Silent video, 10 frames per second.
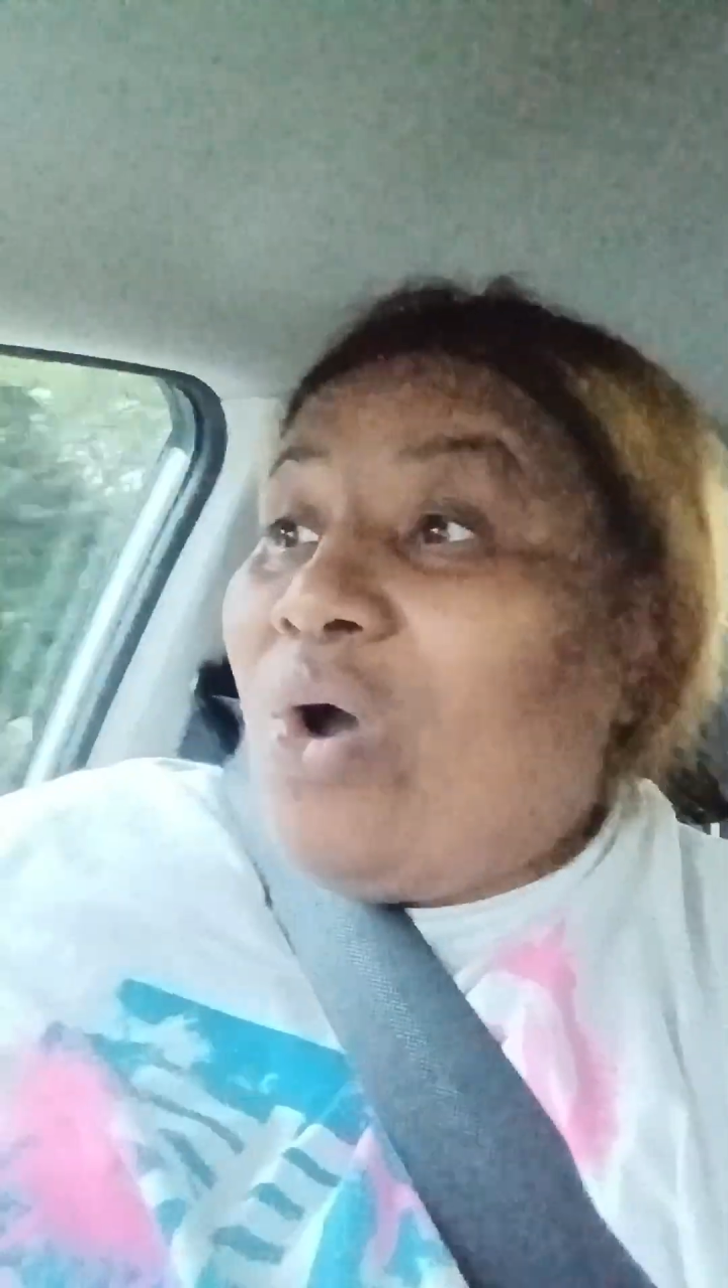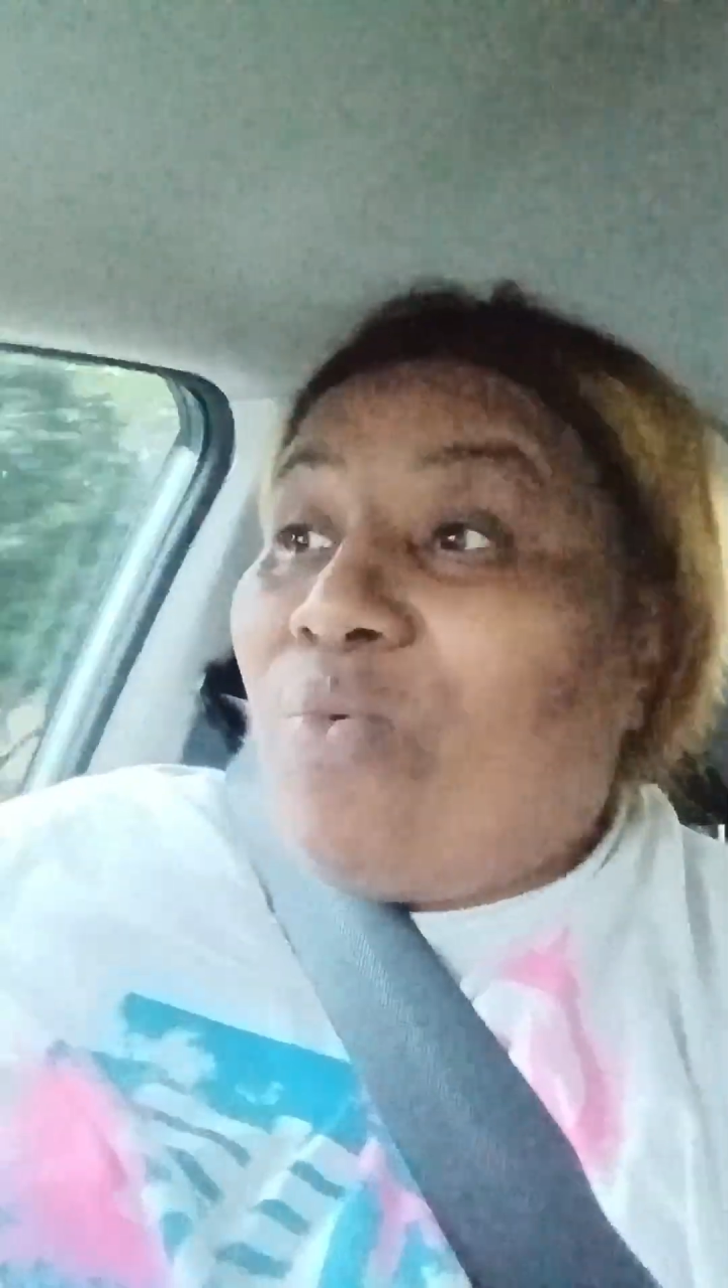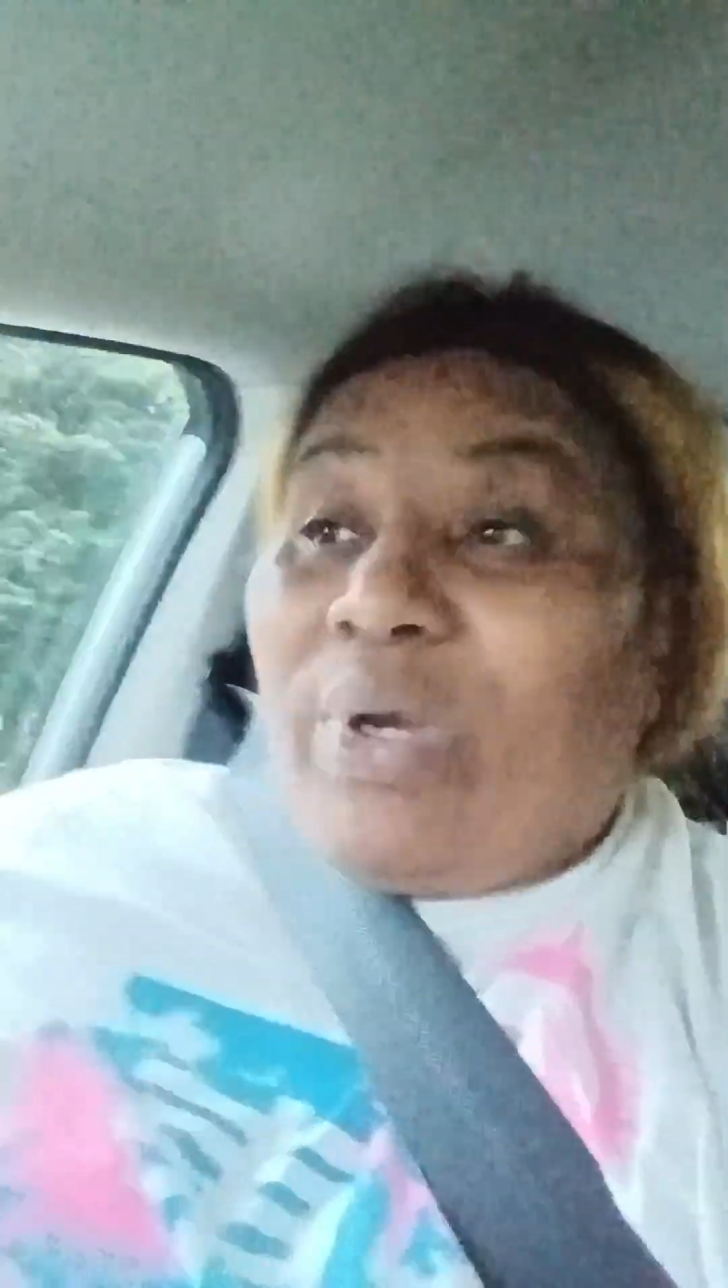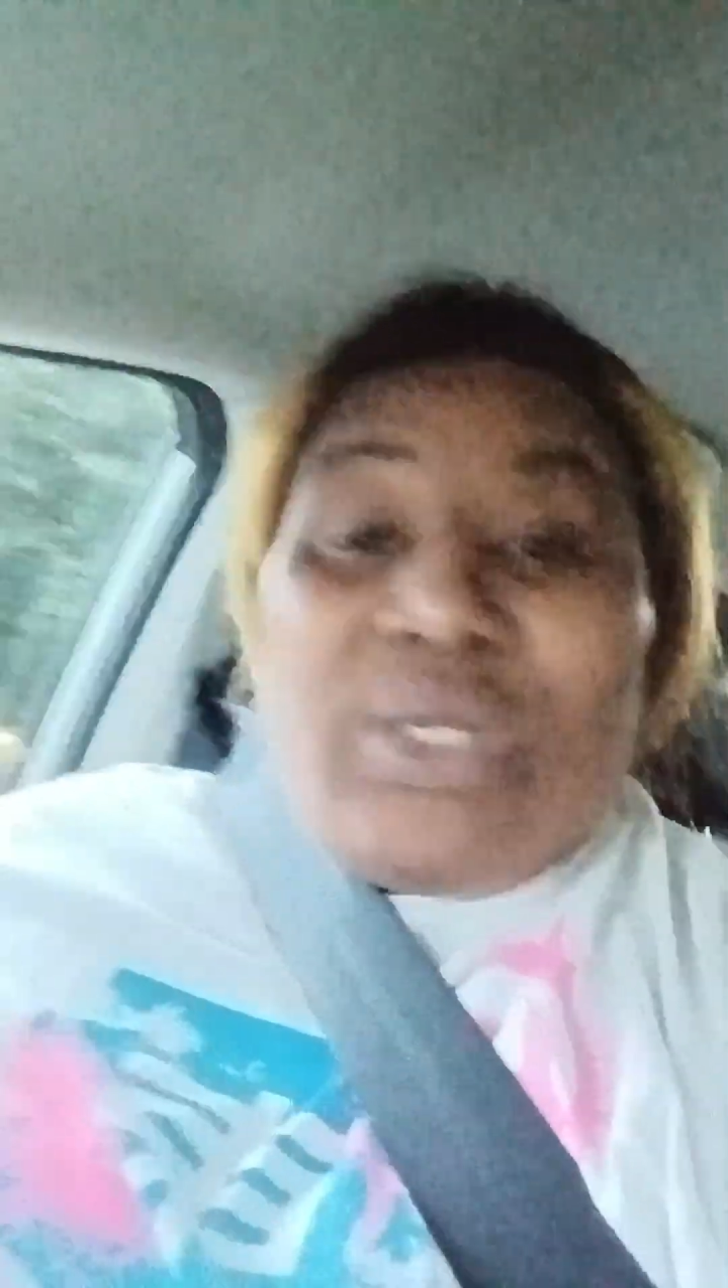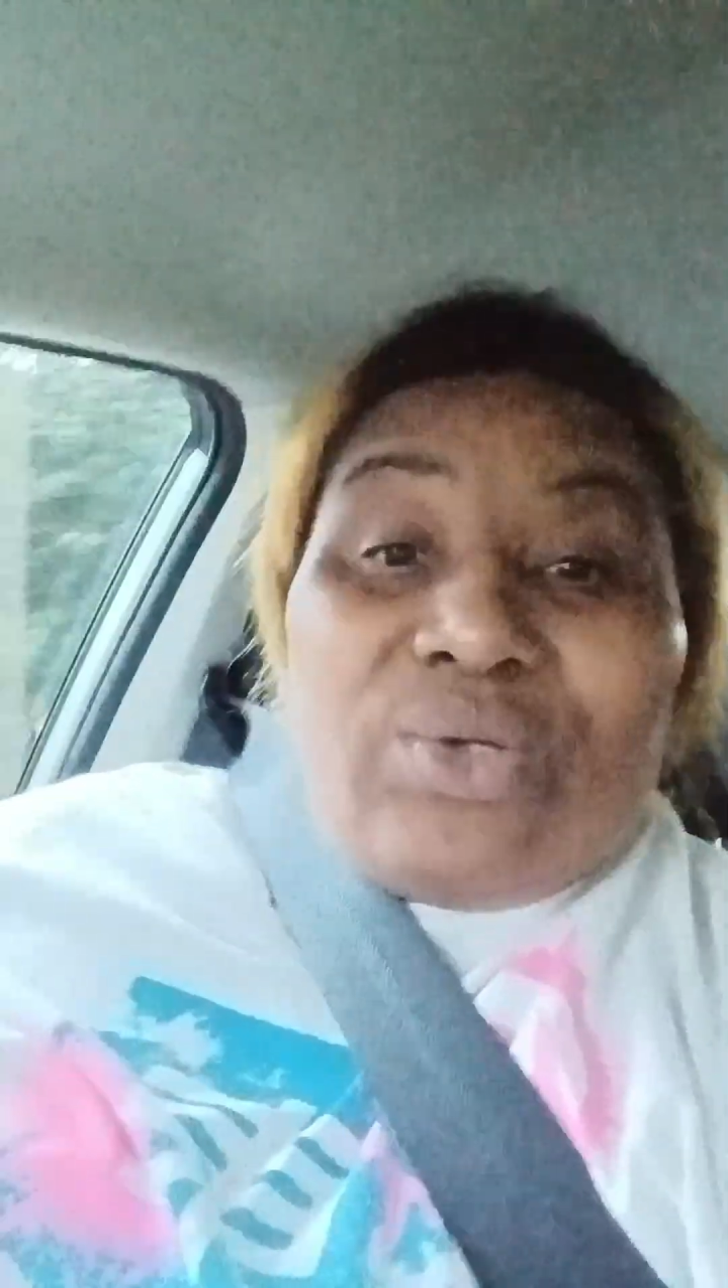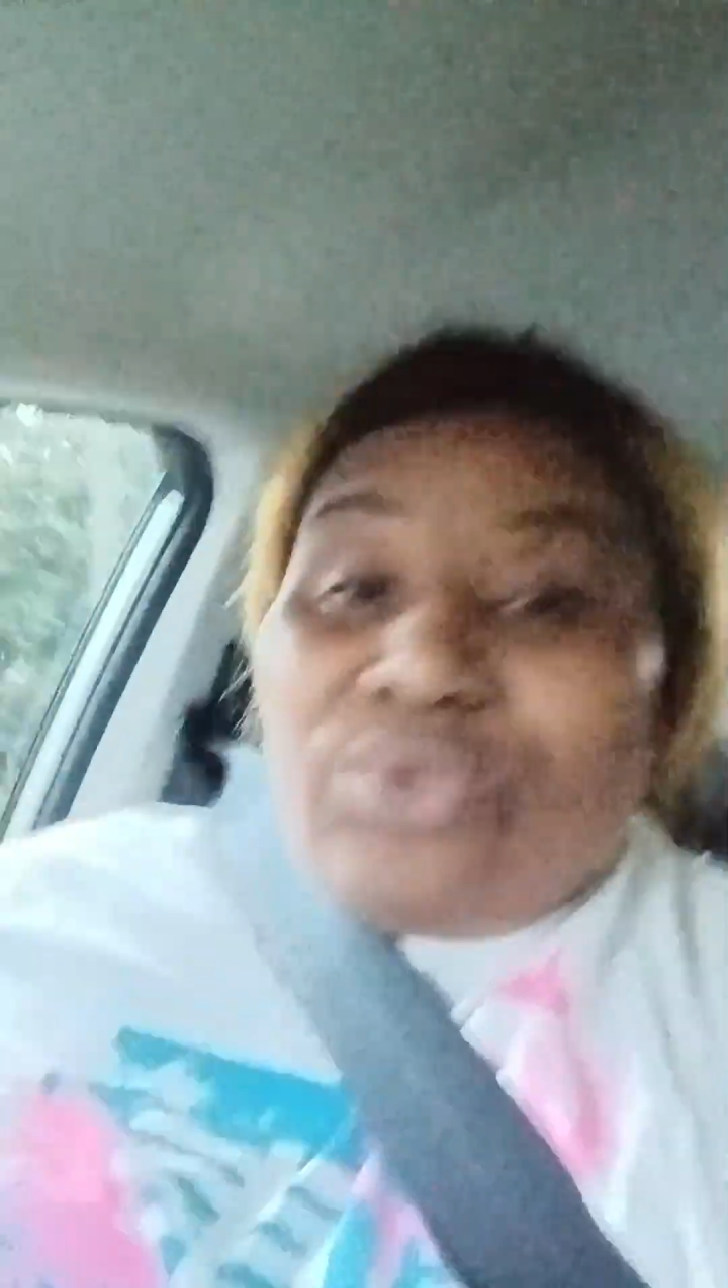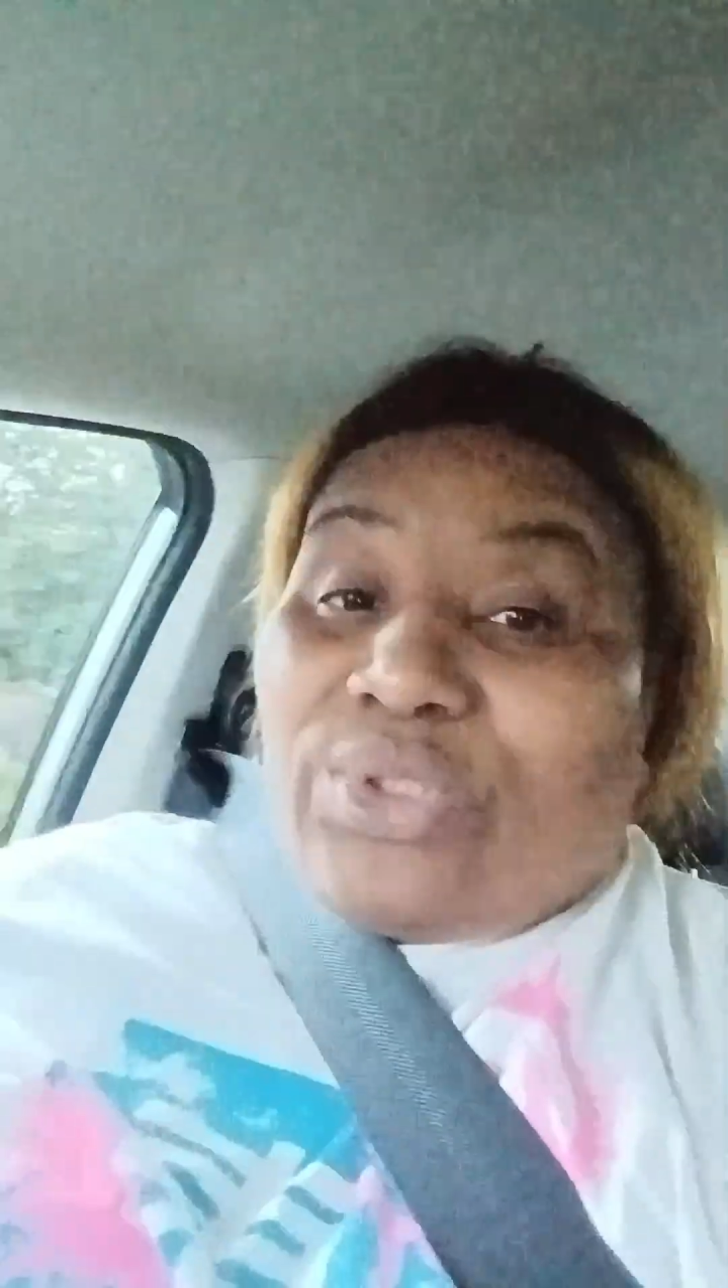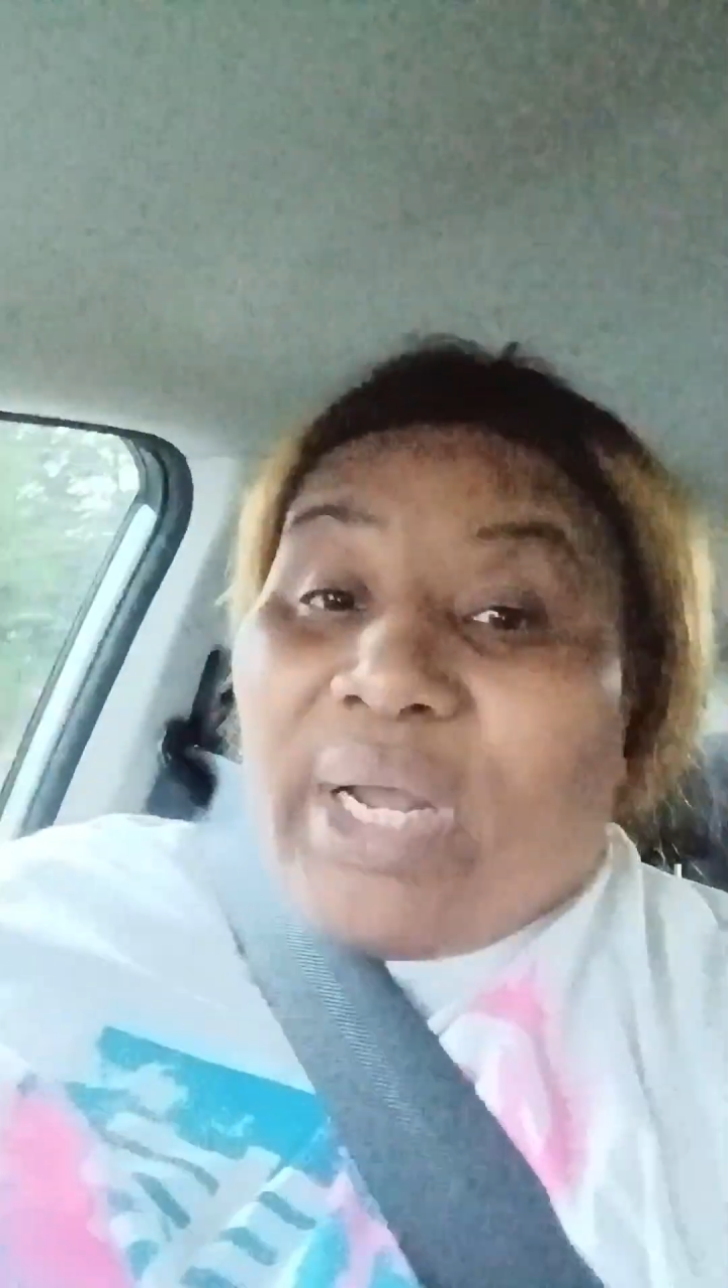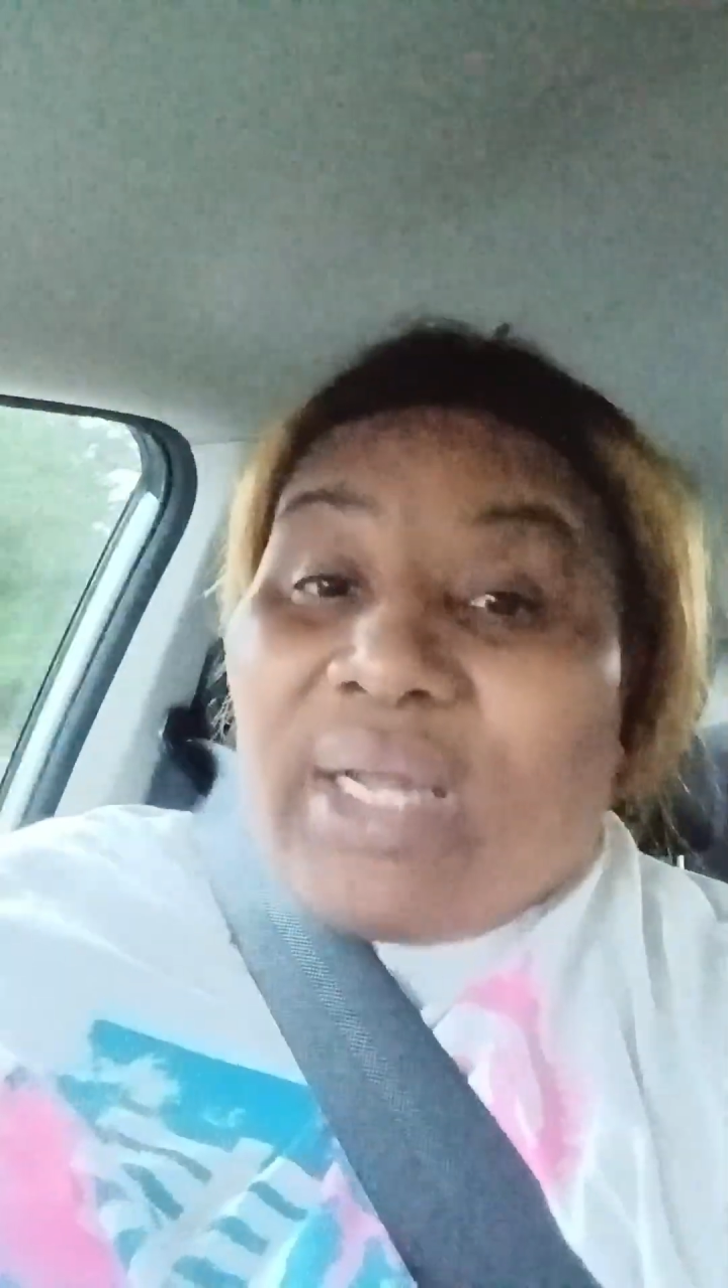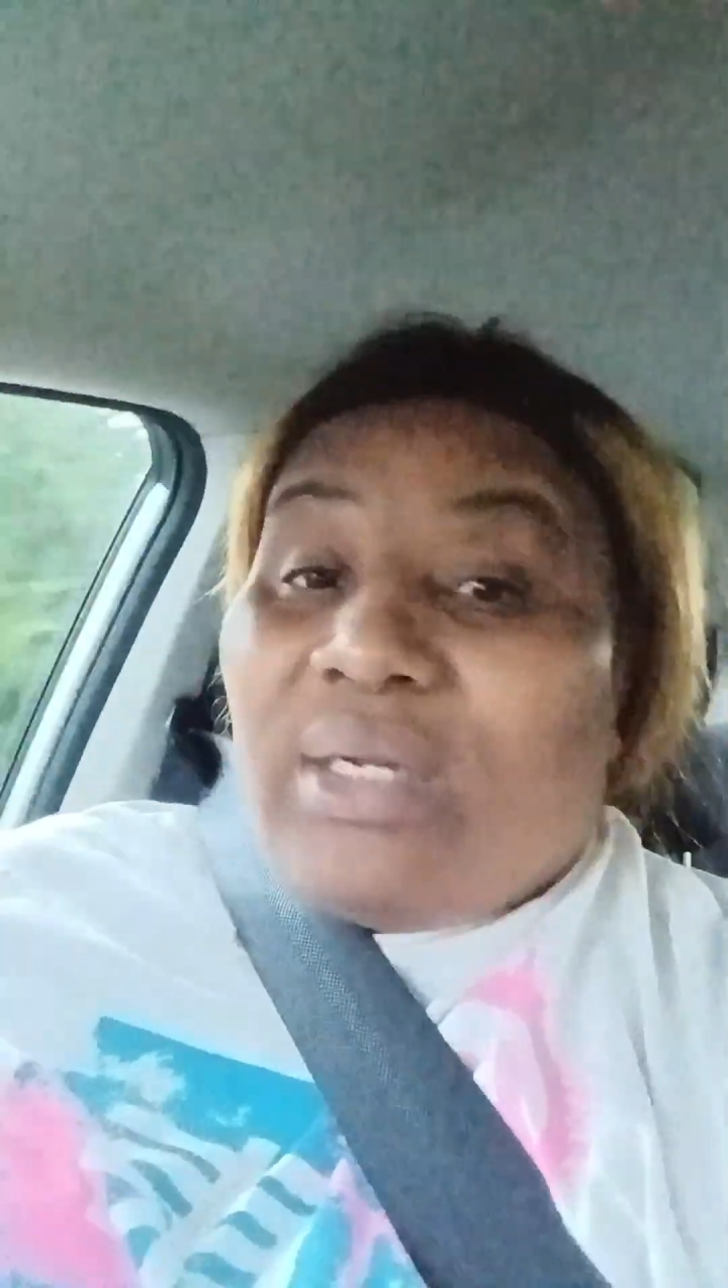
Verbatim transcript: when you trying